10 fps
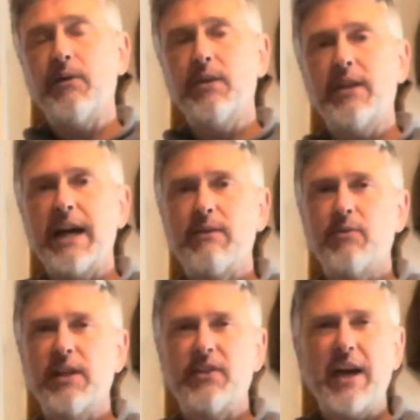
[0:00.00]
like
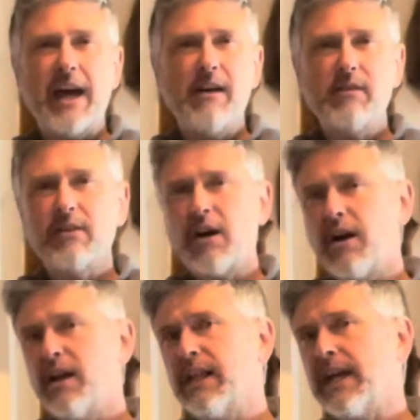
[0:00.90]
with elk
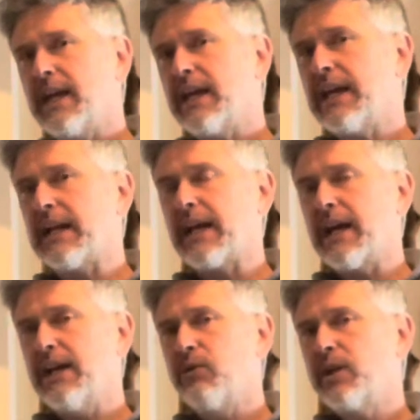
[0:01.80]
calling and
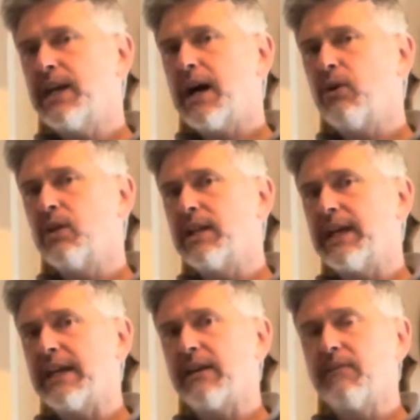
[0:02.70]
coyote
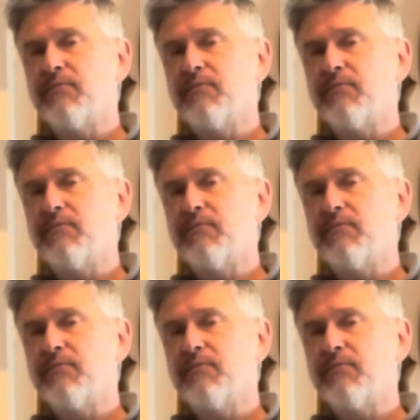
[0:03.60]
howling,